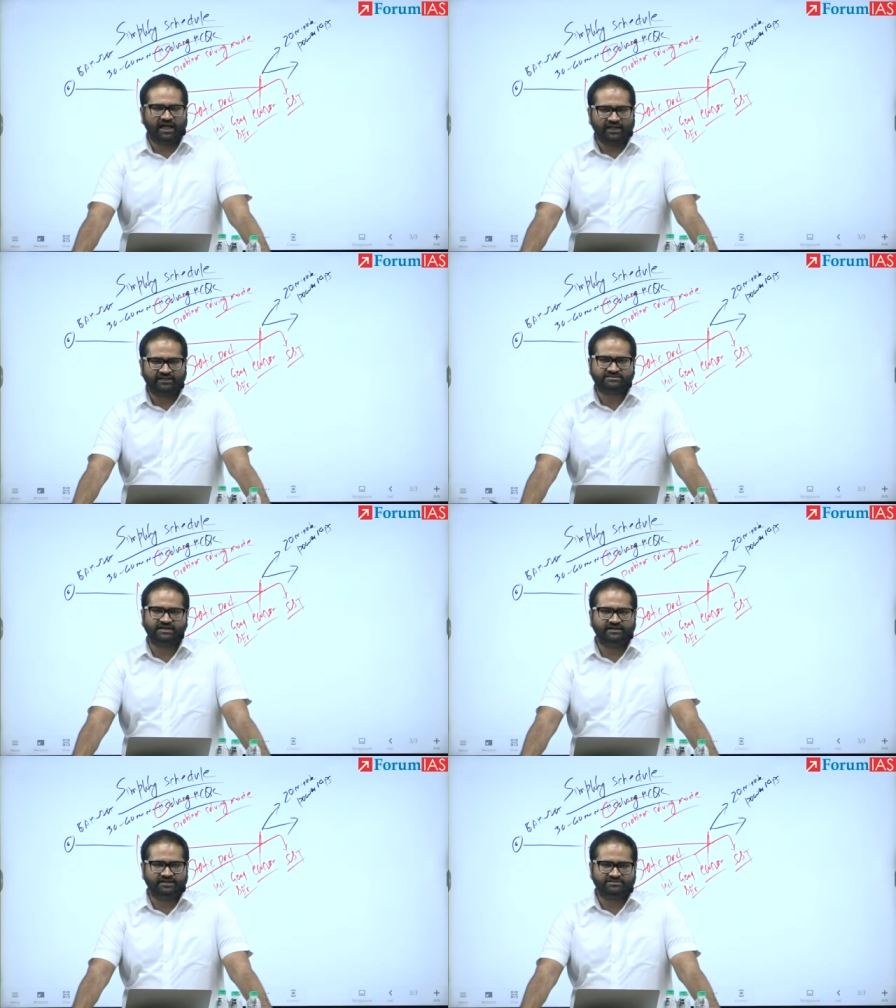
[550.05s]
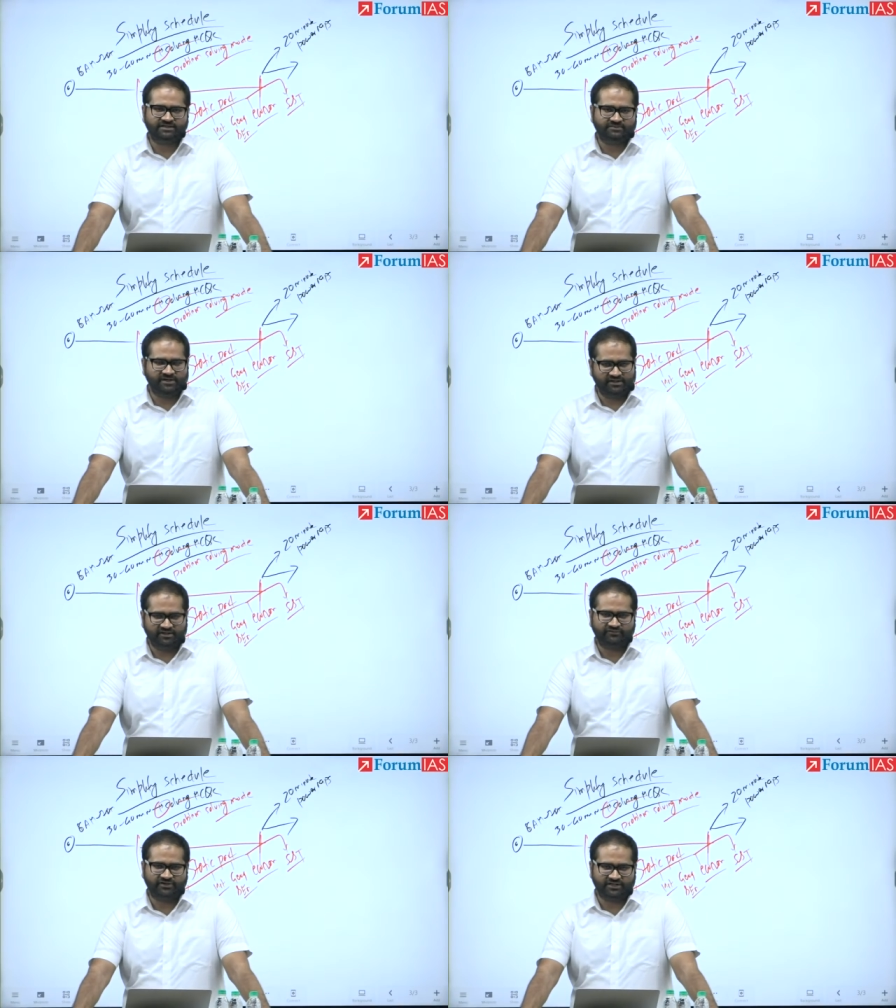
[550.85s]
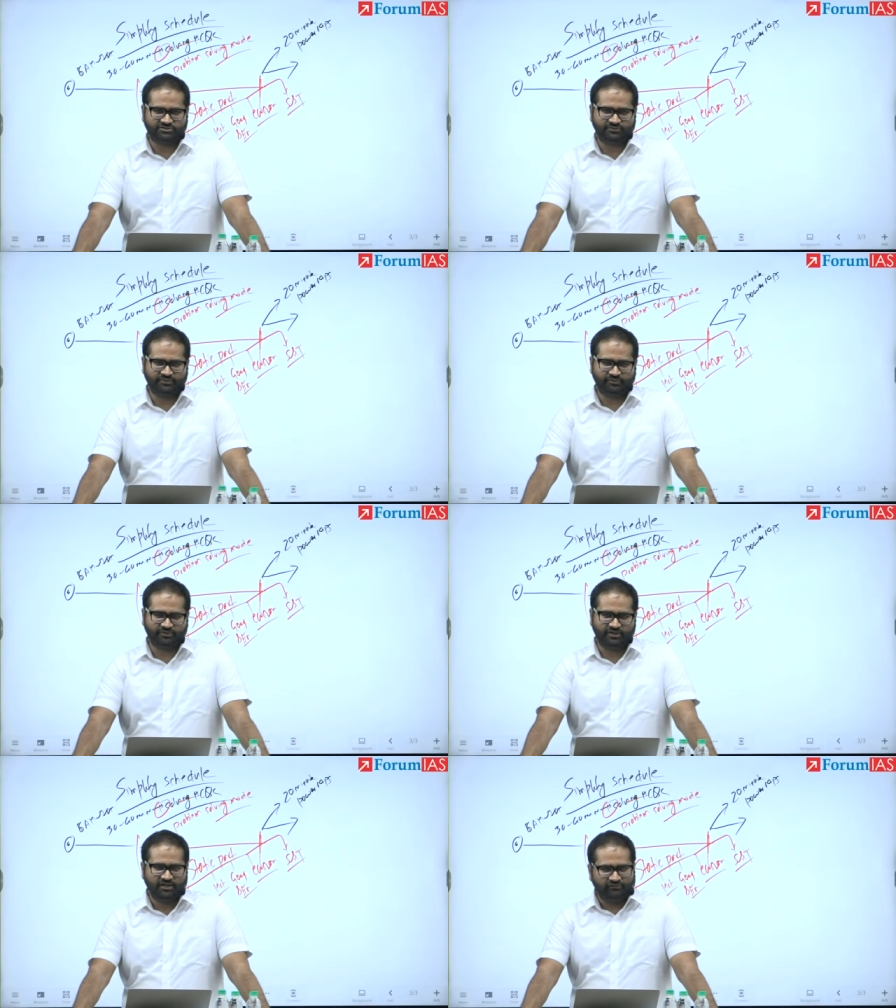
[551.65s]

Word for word: highest intensity mental effort has to be put